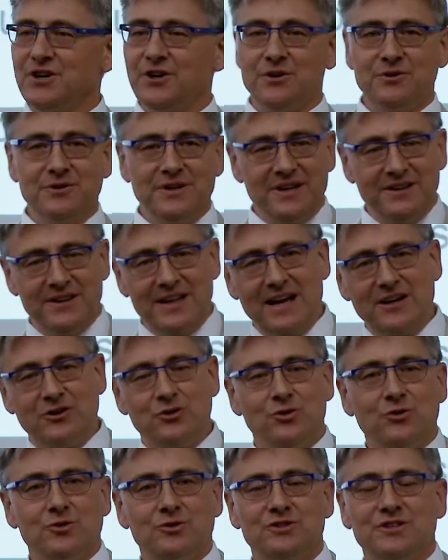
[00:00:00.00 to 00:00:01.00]
zone, and that
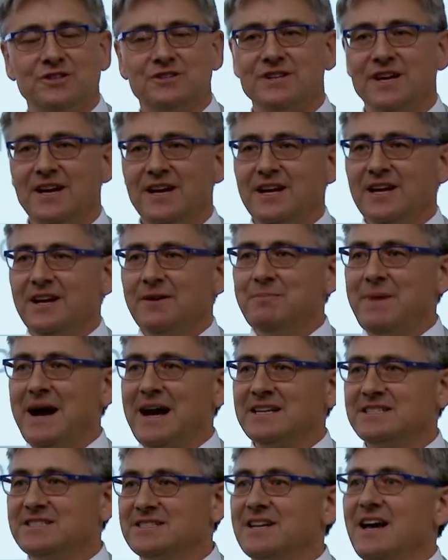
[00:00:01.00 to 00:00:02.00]
causes
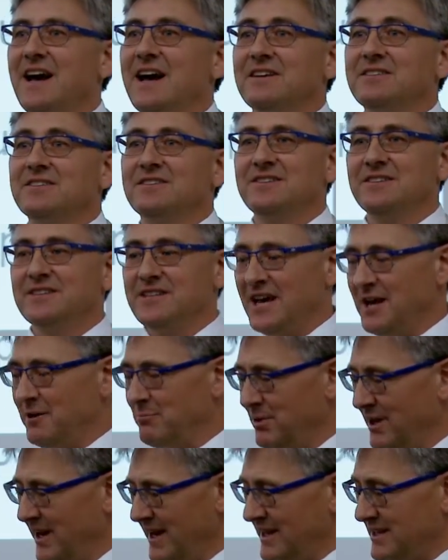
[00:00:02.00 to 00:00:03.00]
mass death to
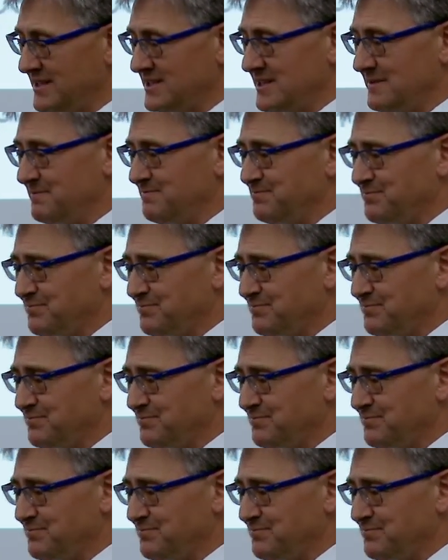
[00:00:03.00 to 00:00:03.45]
take place.